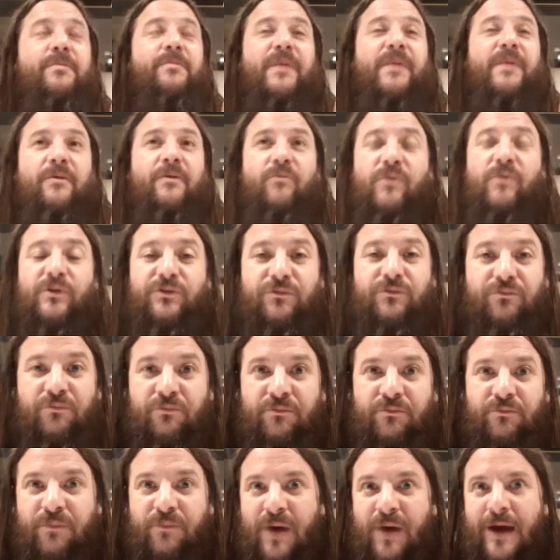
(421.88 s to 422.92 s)
the band was
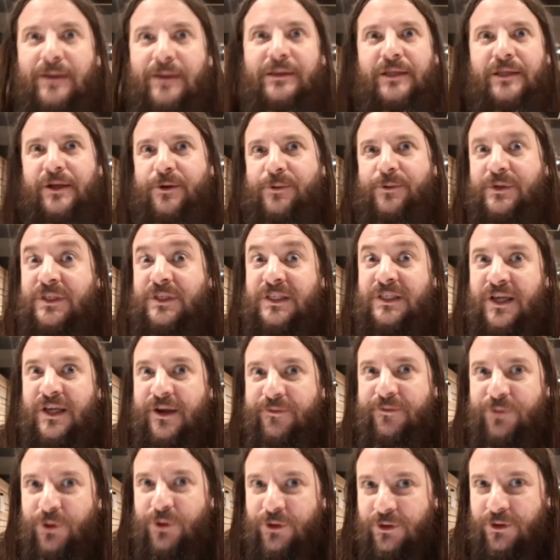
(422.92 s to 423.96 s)
badly
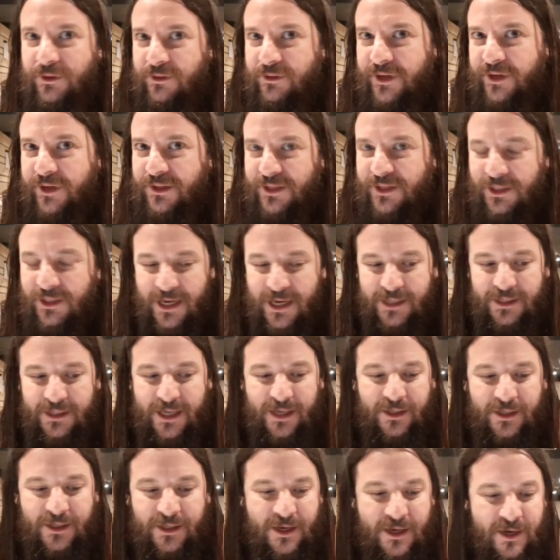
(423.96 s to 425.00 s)
received or anything like
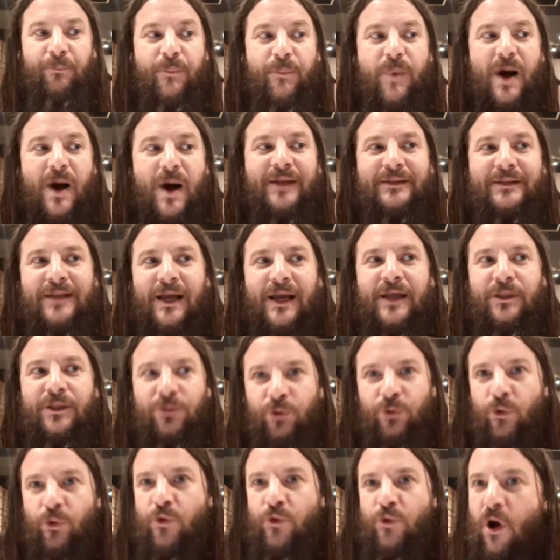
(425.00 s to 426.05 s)
that. But I
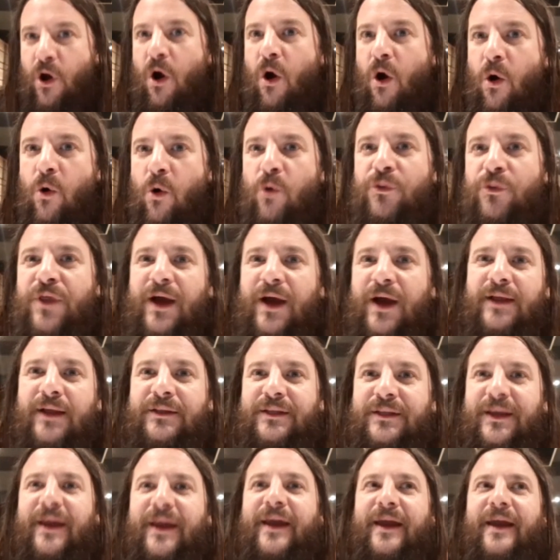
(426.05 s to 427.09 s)
do know
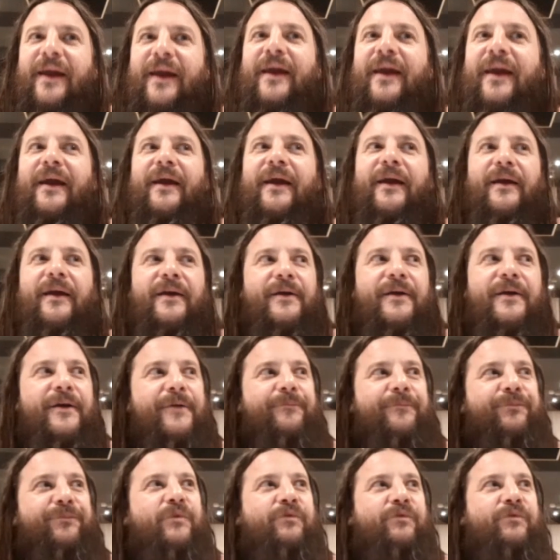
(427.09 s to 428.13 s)
that
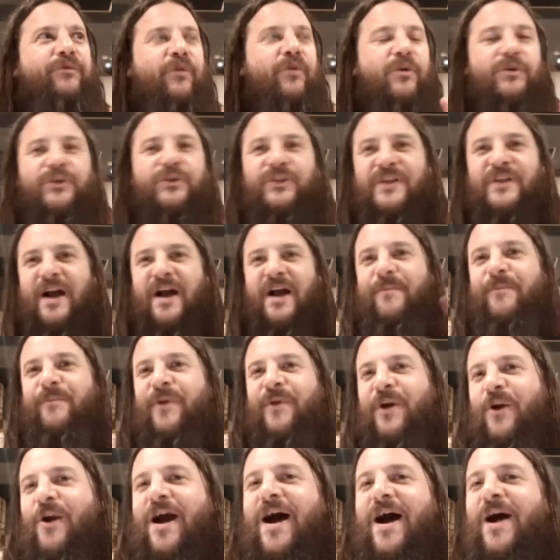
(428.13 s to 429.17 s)
for some
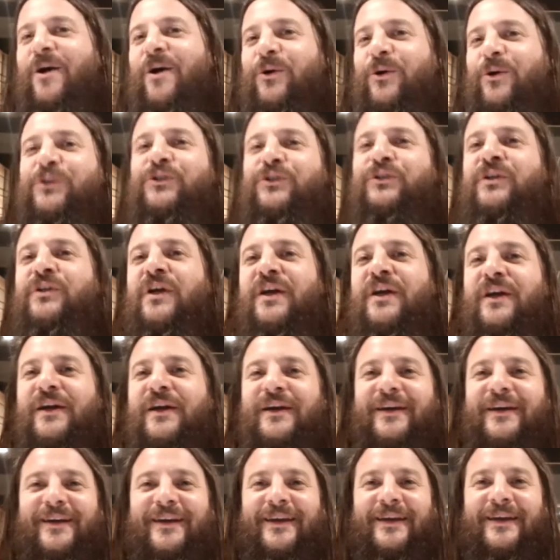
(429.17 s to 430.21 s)
crowds,
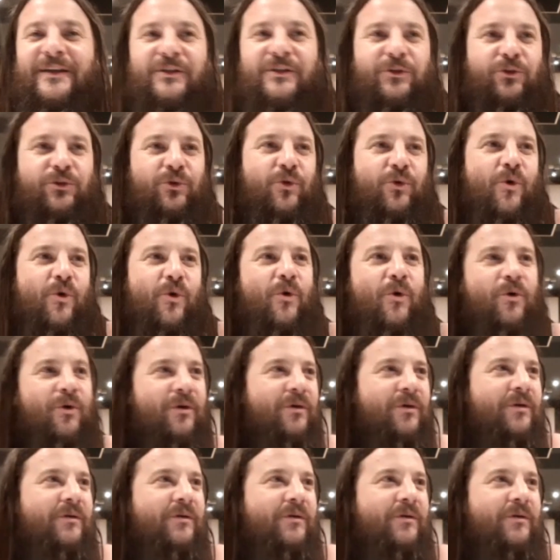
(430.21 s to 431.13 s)
it's too